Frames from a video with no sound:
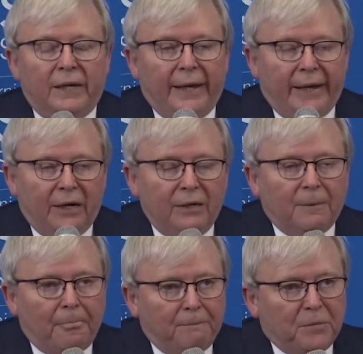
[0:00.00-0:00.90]
Now,
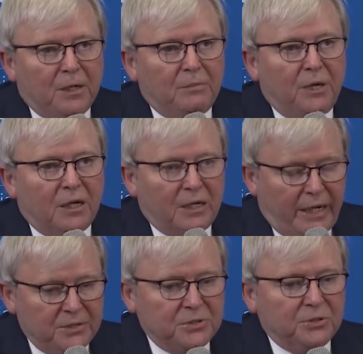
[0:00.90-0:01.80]
my
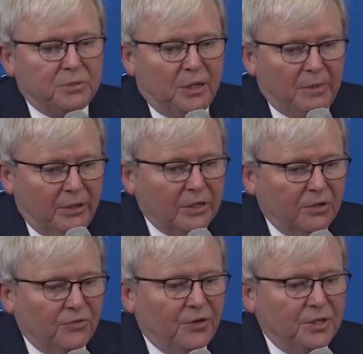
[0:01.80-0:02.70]
counsel to my
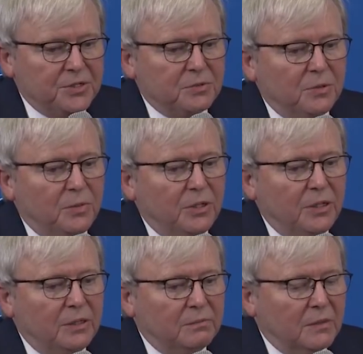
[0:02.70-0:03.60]
American friends would
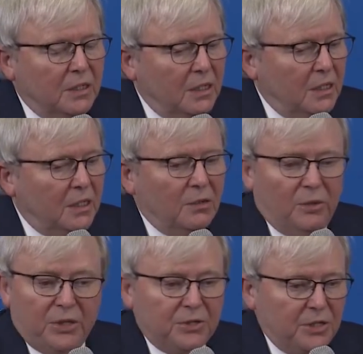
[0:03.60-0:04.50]
be,
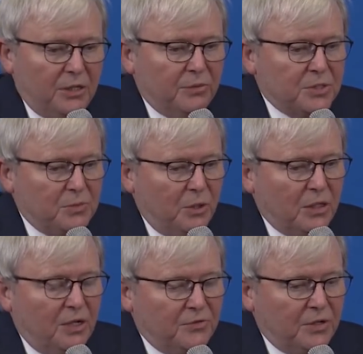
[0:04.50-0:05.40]
whether you're dealing with a smaller
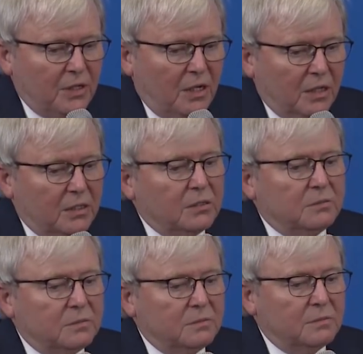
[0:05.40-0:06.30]
country like,
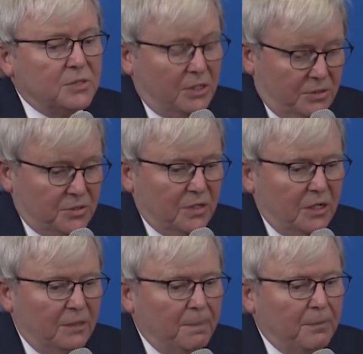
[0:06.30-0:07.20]
say,
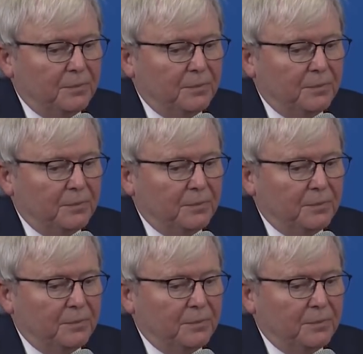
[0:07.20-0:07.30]
Australia,